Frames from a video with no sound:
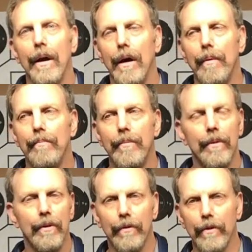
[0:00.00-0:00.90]
um,
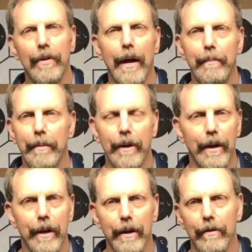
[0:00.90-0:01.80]
there's no time limit
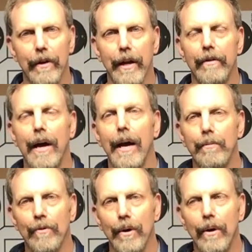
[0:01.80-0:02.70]
on it, it's not a
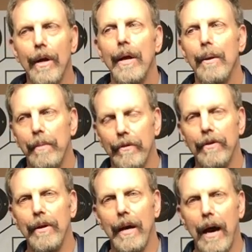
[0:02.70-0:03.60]
time drill, but
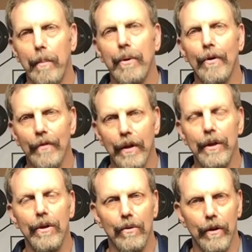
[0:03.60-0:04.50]
see how
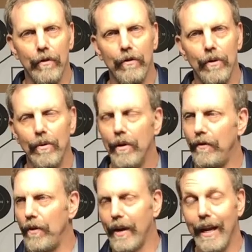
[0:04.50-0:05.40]
perfectly you can shoot.
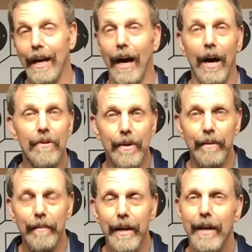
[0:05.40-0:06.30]
If you're getting
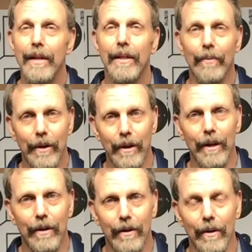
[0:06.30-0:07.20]
100, then what do you
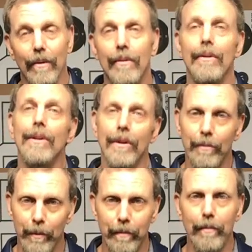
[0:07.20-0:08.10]
need to do? You need
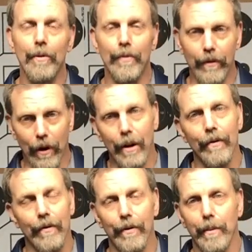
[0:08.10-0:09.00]
to move, move the
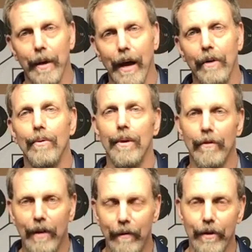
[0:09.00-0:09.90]
target further back. Do it
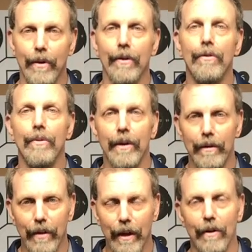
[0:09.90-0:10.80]
at 7 yards, do it
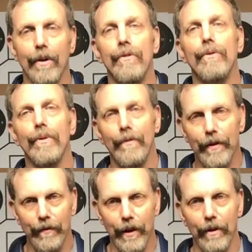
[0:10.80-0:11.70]
at 10 yards, do it at
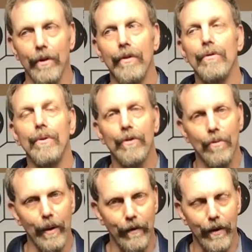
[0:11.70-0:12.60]
15 yards, do it at
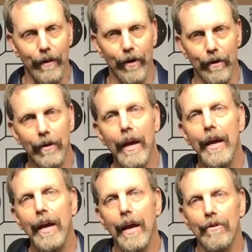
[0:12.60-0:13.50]
25 yards,
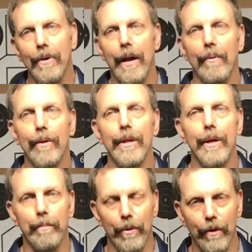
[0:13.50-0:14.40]
and try to
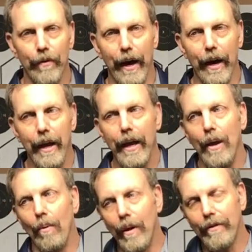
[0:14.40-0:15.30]
really improve that.
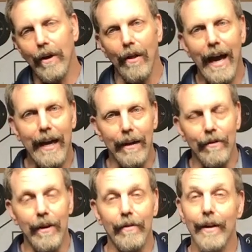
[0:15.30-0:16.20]
Once all that
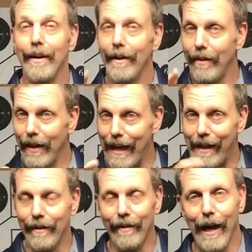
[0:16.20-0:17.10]
gets easy, then
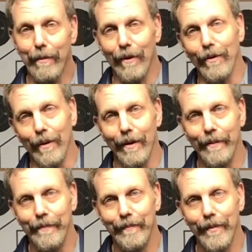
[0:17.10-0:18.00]
add the timer to it.
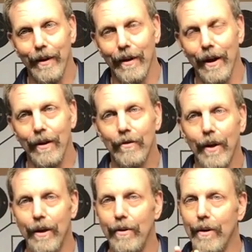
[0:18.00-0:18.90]
All right,
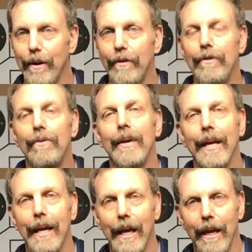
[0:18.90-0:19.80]
try to do it on a two
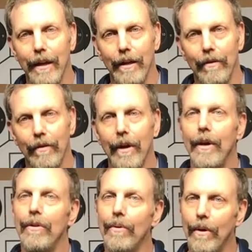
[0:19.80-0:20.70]
second cadence,
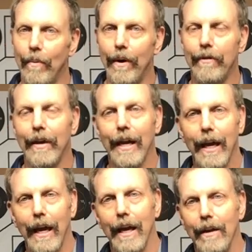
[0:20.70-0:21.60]
do it on one
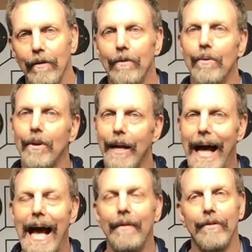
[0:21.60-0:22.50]
second cadence, do it on a
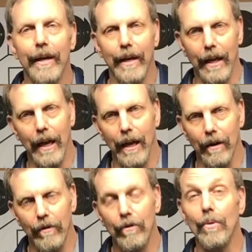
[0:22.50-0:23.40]
half second
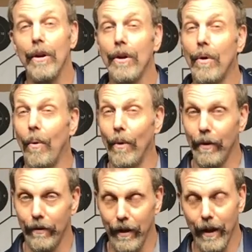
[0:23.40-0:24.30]
cadence, do it on a
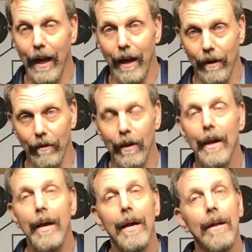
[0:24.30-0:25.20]
quarter cadence,
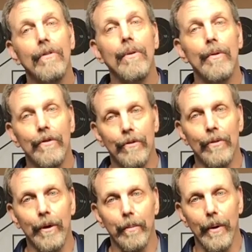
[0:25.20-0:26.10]
and see what your
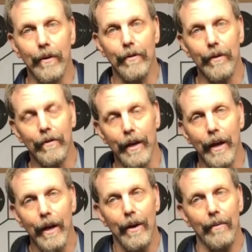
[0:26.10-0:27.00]
trigger press looks
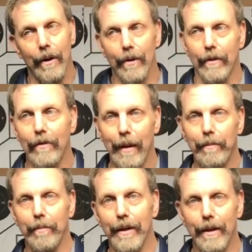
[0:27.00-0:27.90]
like. We know
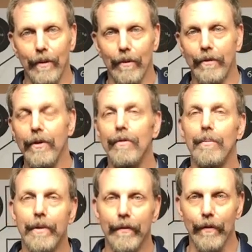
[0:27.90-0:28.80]
acceptably that we'll see
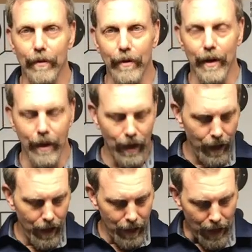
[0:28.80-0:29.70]
some difference in it.
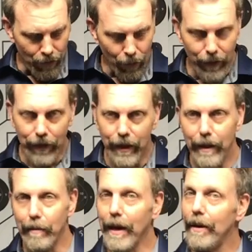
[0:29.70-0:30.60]
That's one thing
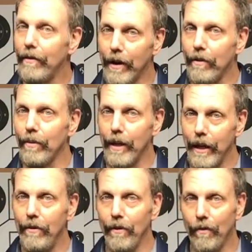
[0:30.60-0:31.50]
that Mantis does real
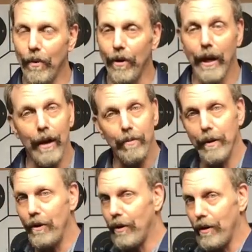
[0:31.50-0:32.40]
easy for you guys,
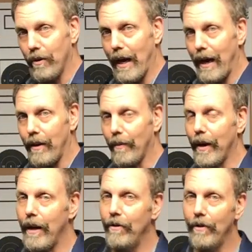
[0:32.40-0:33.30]
but you can do that at the
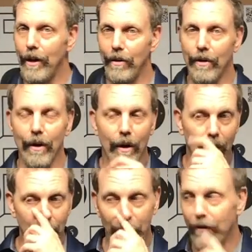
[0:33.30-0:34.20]
range and you can
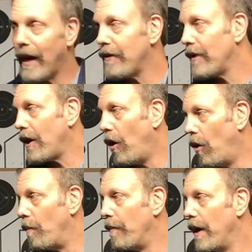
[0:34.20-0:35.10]
call your shots at
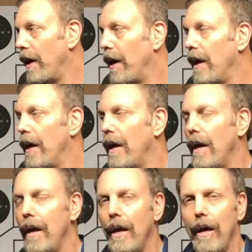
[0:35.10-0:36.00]
home.
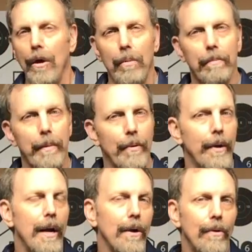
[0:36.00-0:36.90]
Remember,
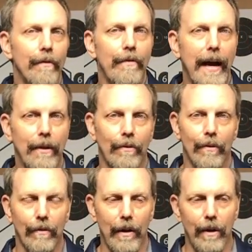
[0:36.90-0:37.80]
we're not going
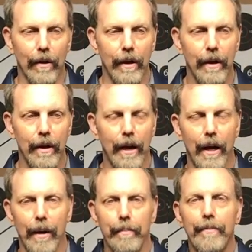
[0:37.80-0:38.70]
faster or slower.
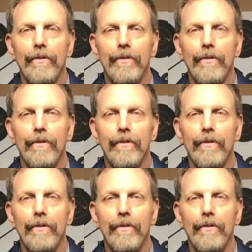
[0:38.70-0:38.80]
Um,